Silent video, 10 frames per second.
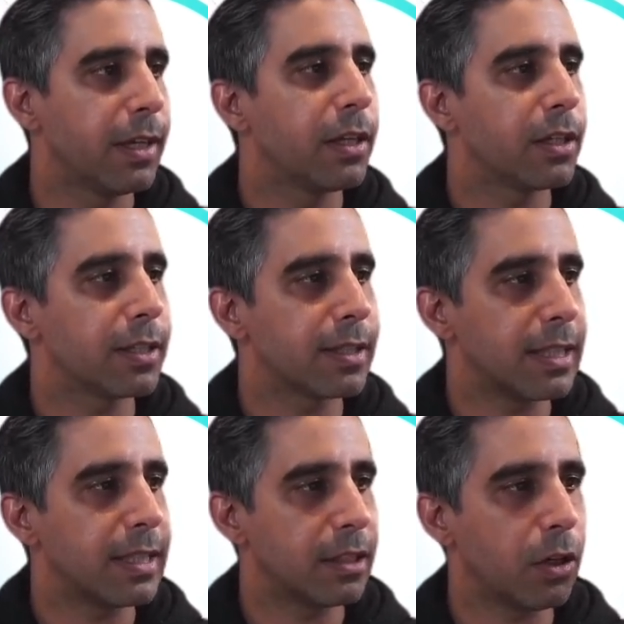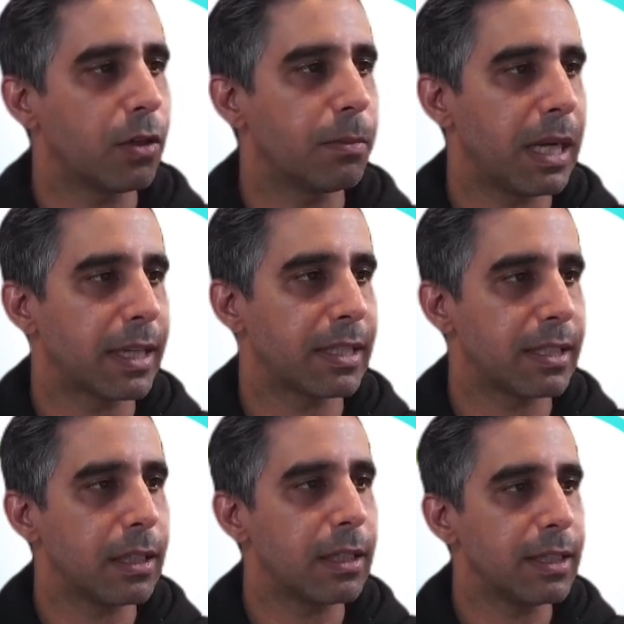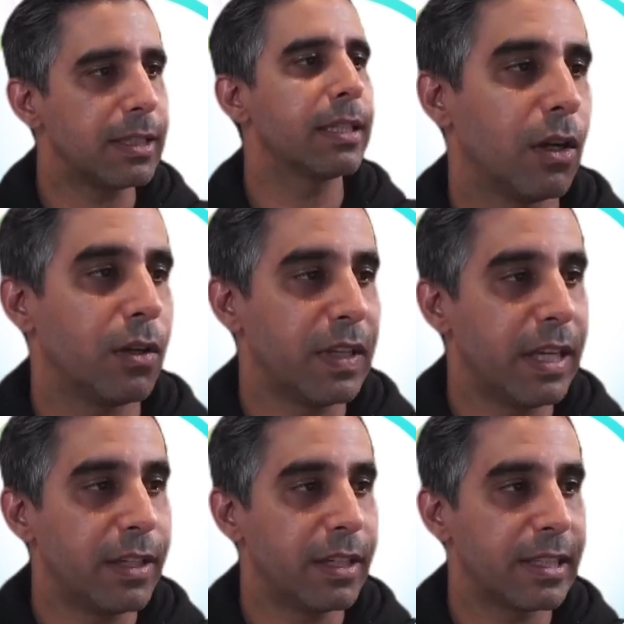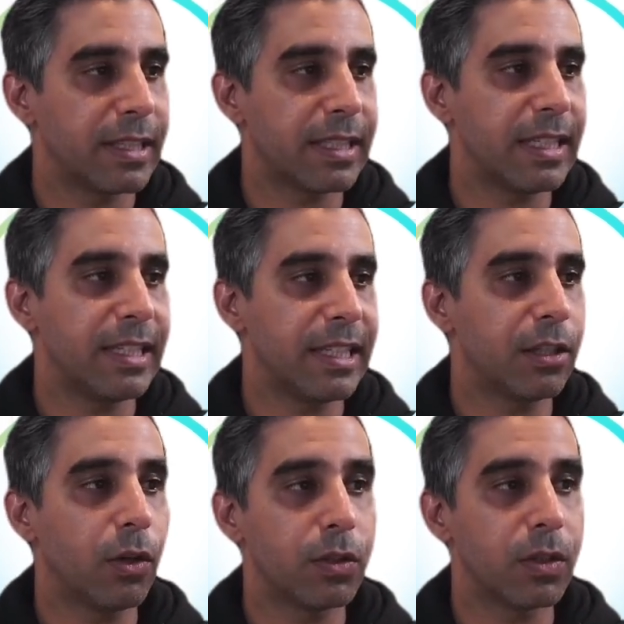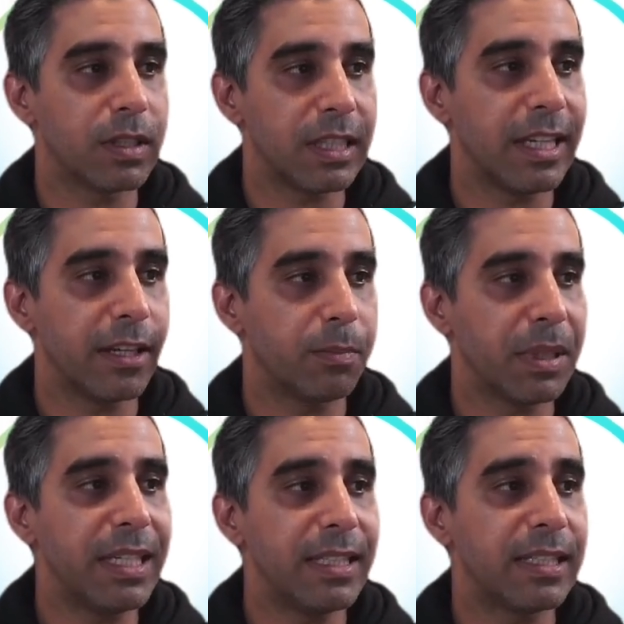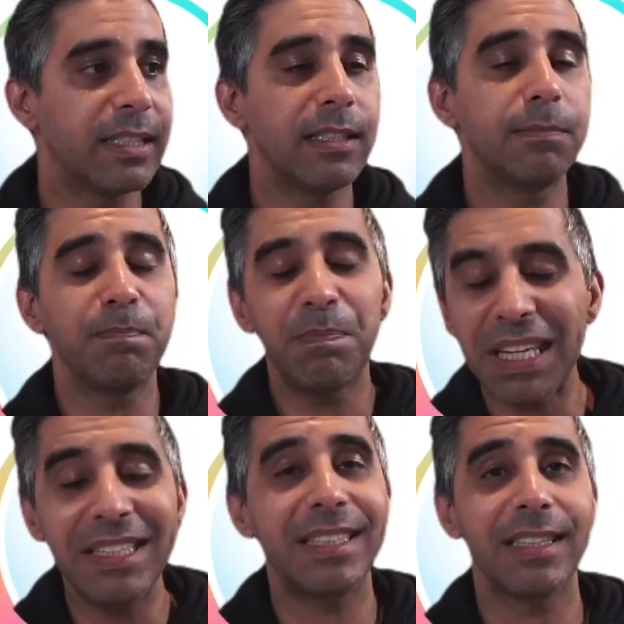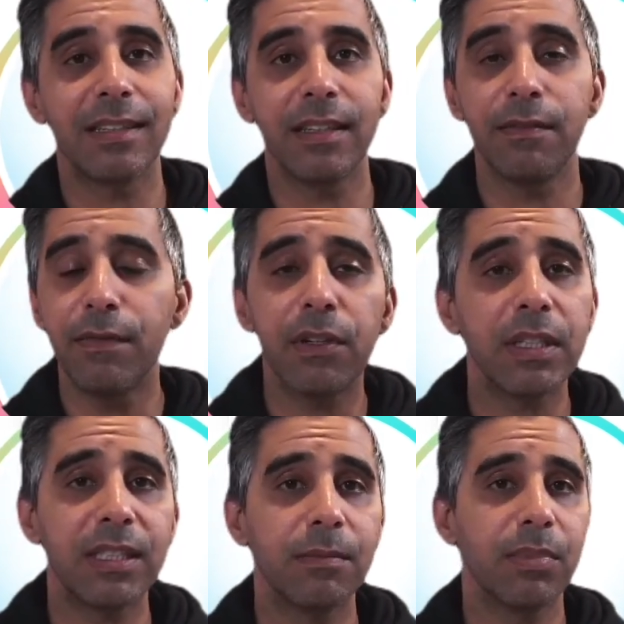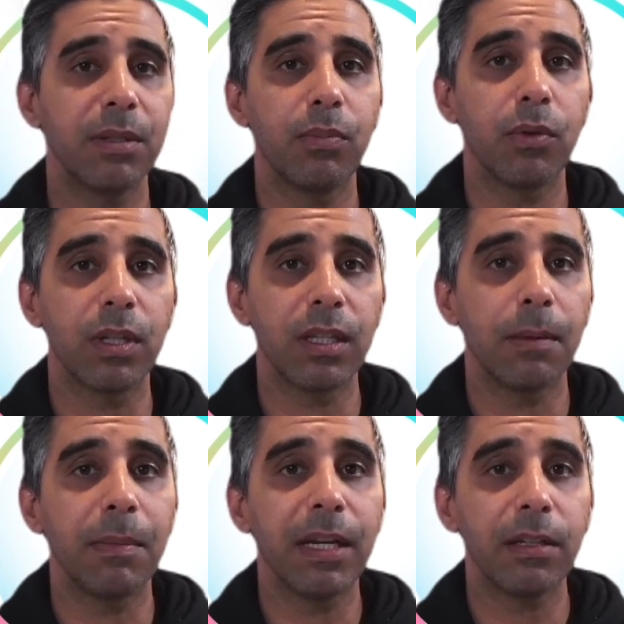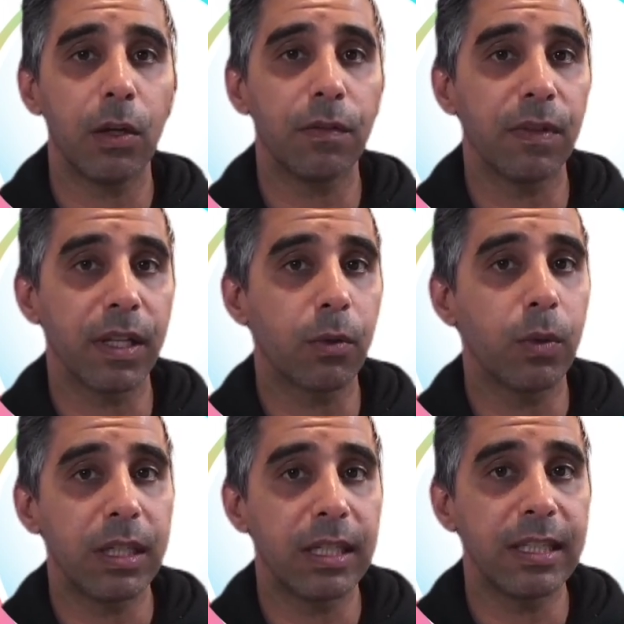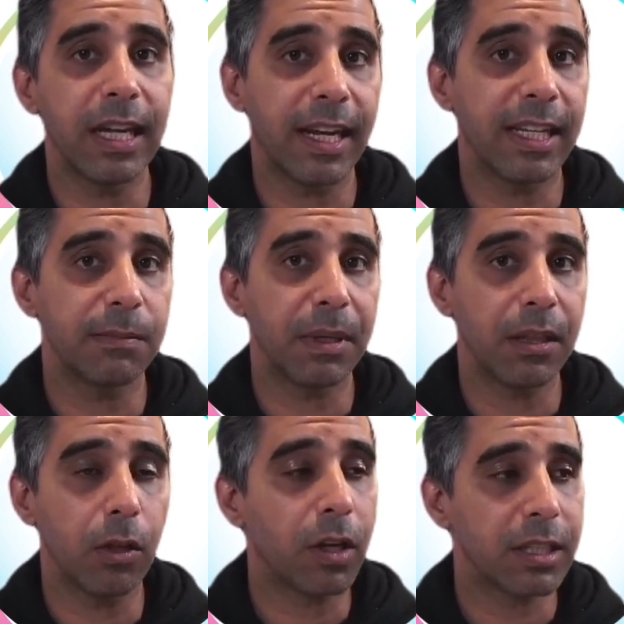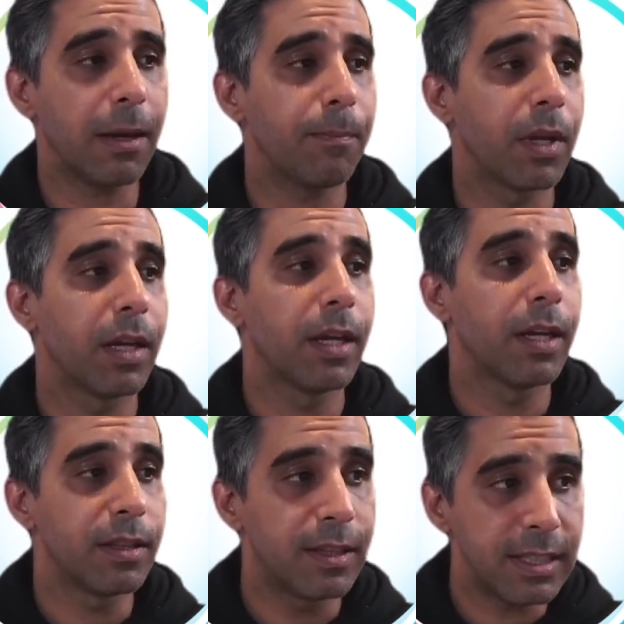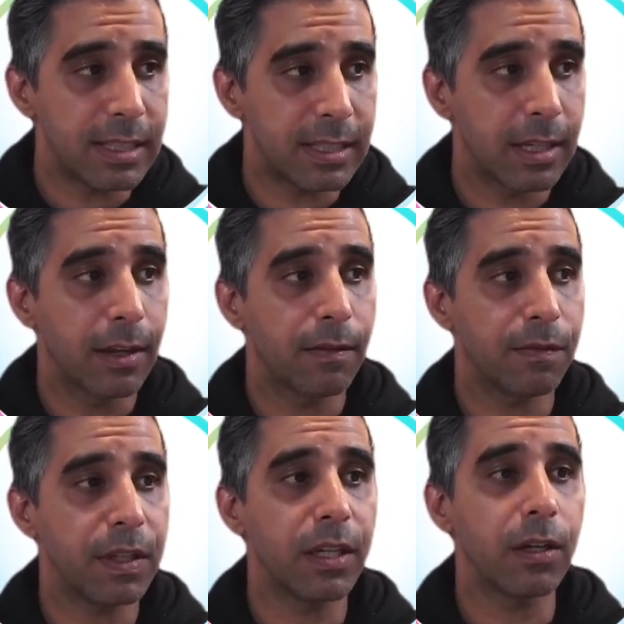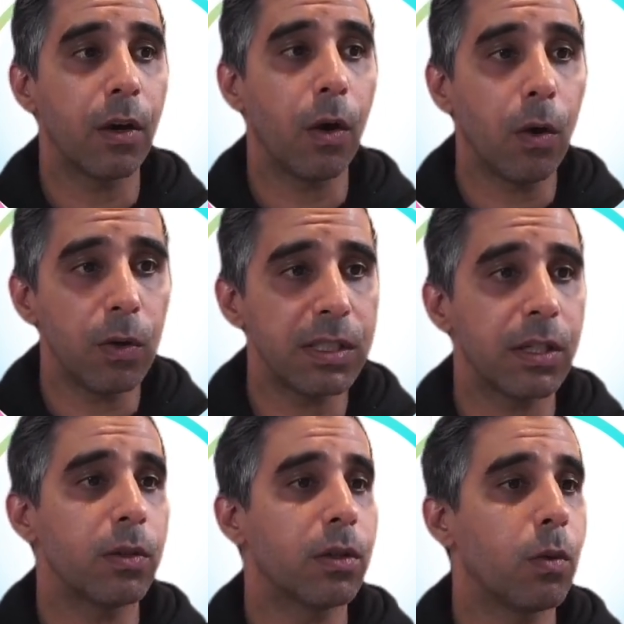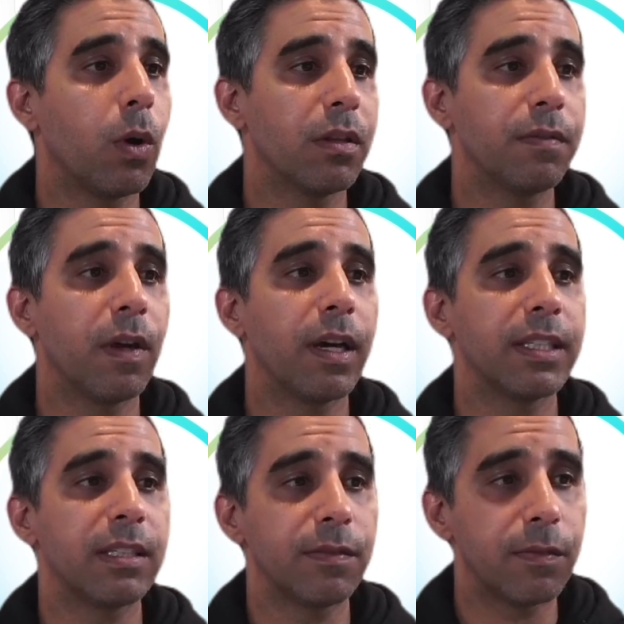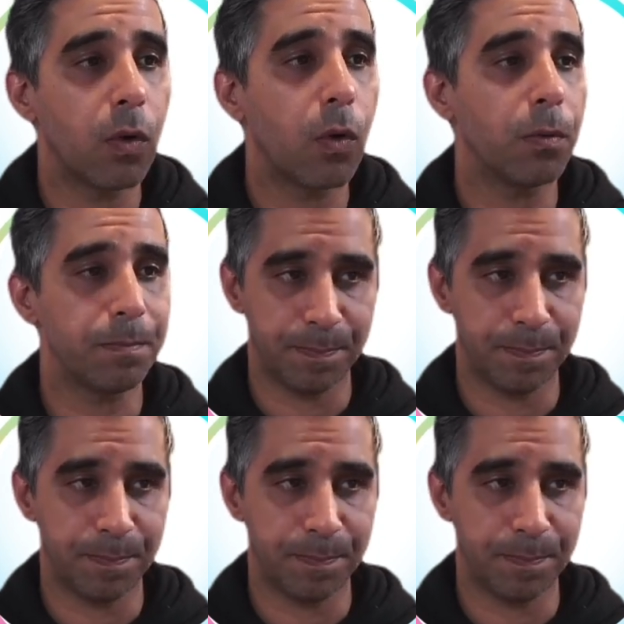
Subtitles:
You can see the total market size. Over here, you can see the total DLP. This is basically, very simply put, the amount of liquidity that has been locked up. This figure also qualifies for